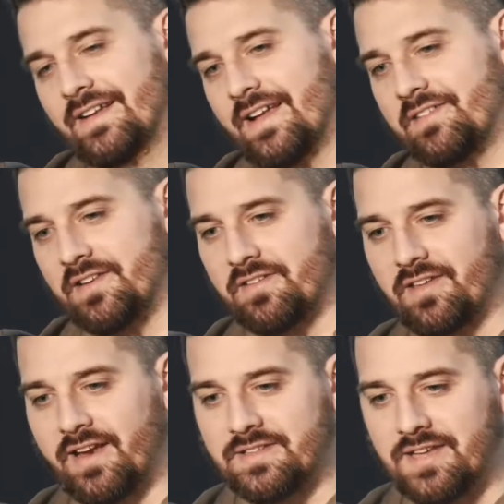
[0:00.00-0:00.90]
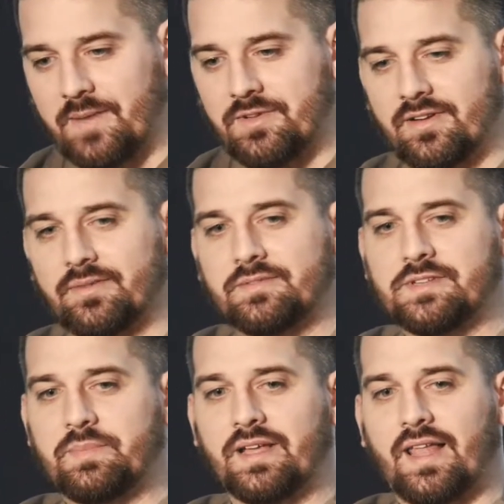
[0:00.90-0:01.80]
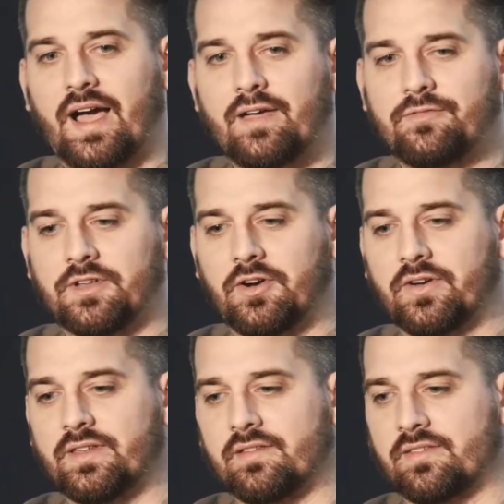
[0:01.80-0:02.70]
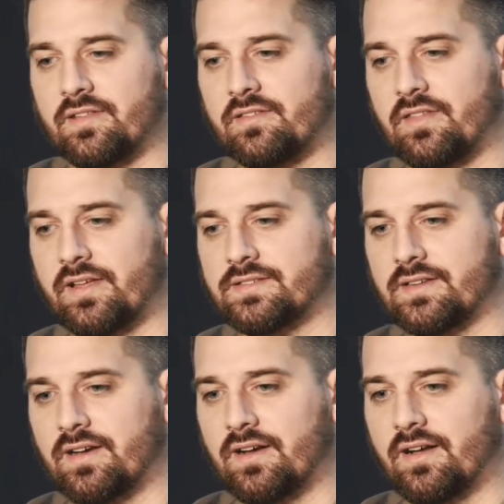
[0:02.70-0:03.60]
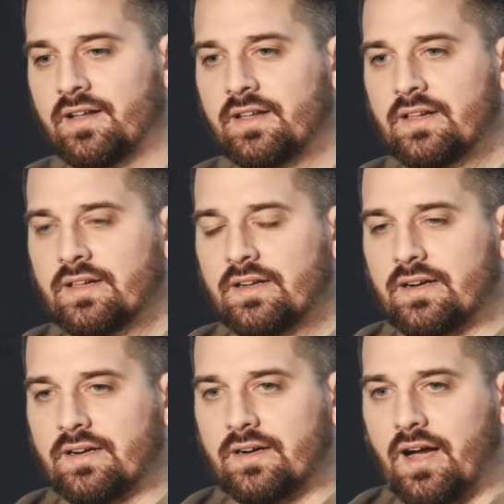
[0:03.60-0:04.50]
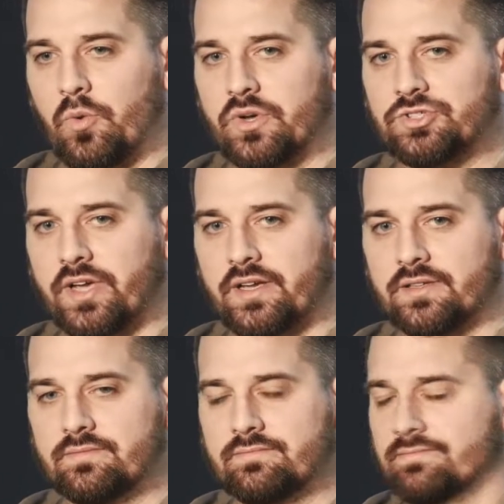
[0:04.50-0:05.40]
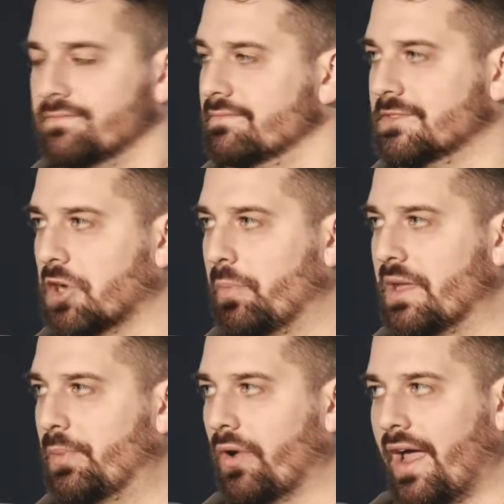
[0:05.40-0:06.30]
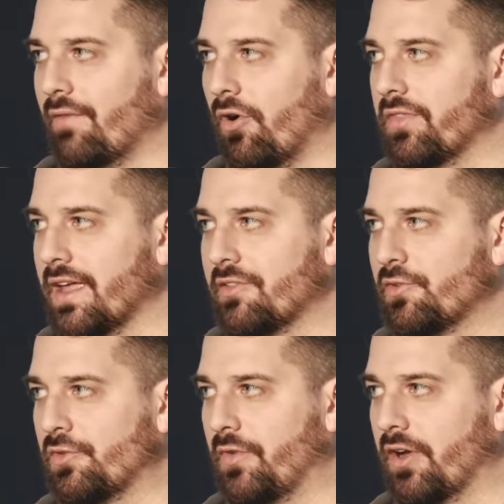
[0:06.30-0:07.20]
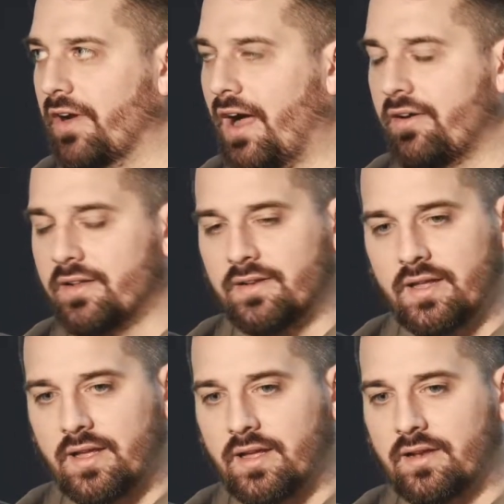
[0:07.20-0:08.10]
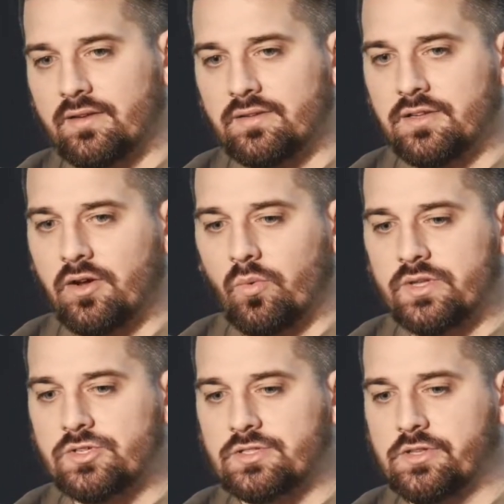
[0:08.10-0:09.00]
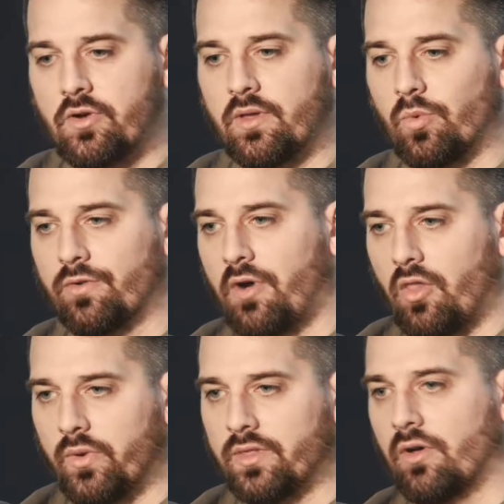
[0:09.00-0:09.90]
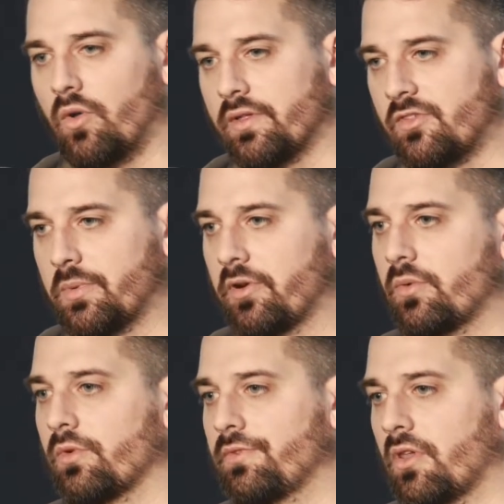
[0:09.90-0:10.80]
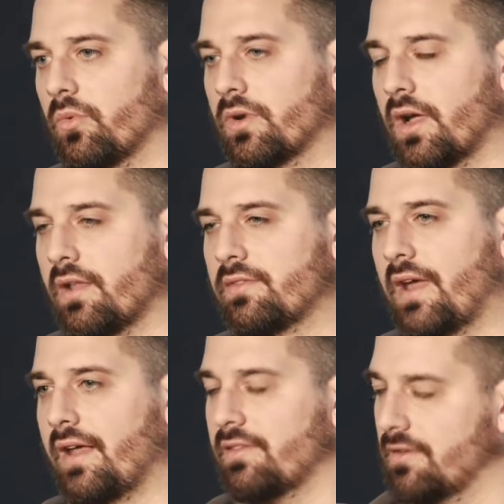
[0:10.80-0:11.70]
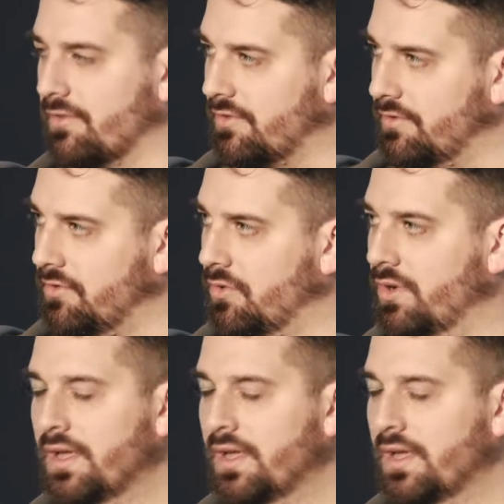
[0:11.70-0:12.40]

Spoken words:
it's an exciting time to be alive, in the sense that I wish I could tell people I have all the answers figured out, and we just know that we're following the Holy Spirit and we're following what God's asking us to do,